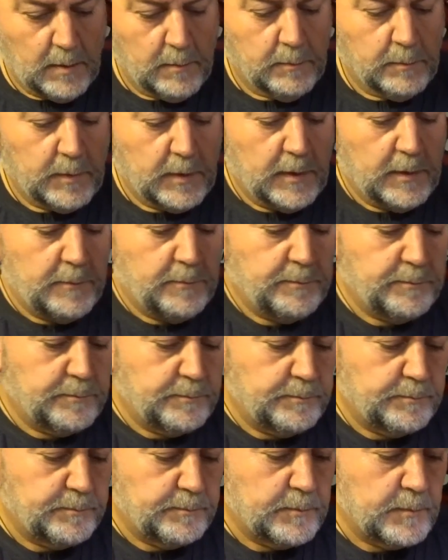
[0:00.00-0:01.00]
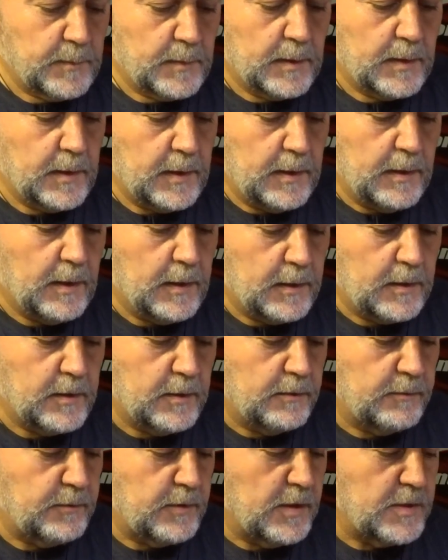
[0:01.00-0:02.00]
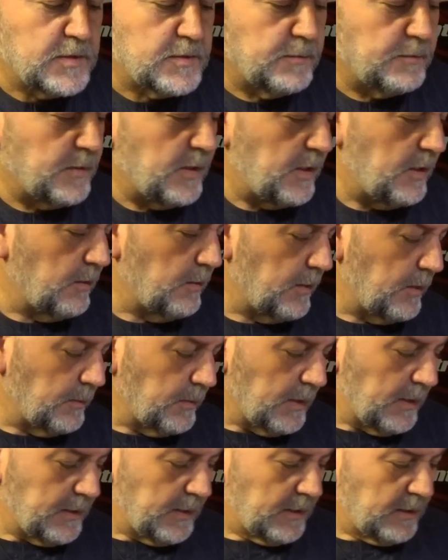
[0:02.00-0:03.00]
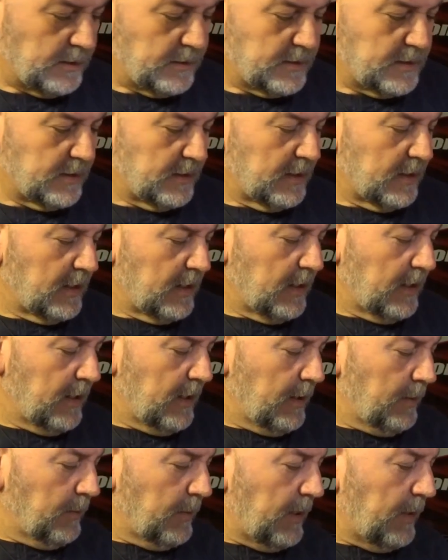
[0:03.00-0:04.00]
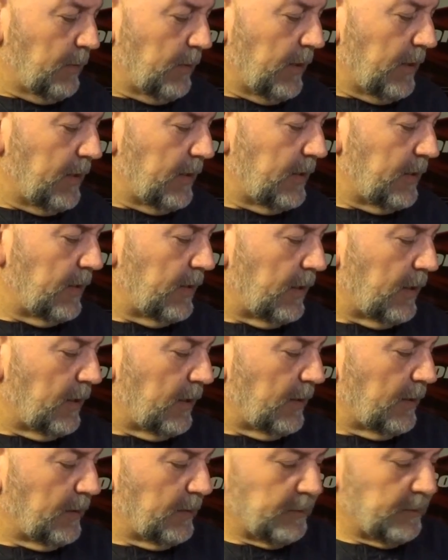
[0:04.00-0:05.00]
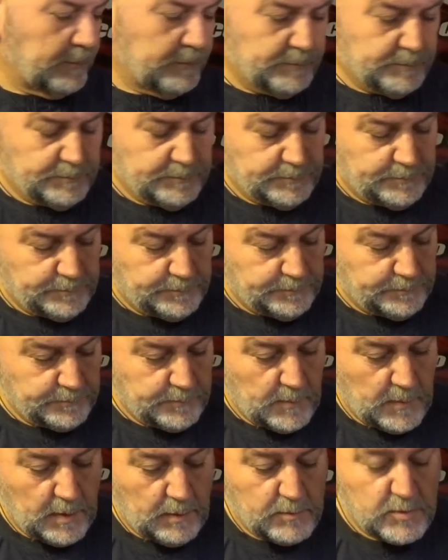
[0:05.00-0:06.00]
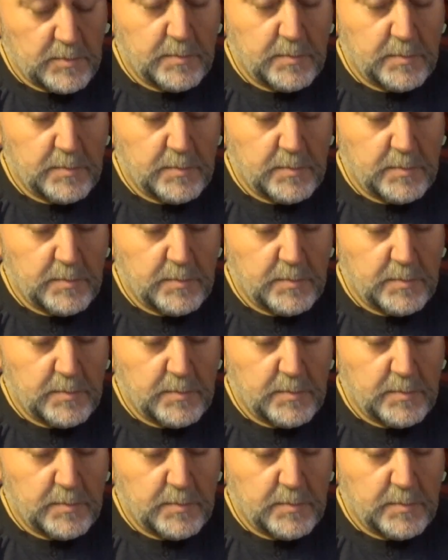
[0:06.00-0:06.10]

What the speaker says: but you know, I could have done some video on there, but I didn't. But anyway, some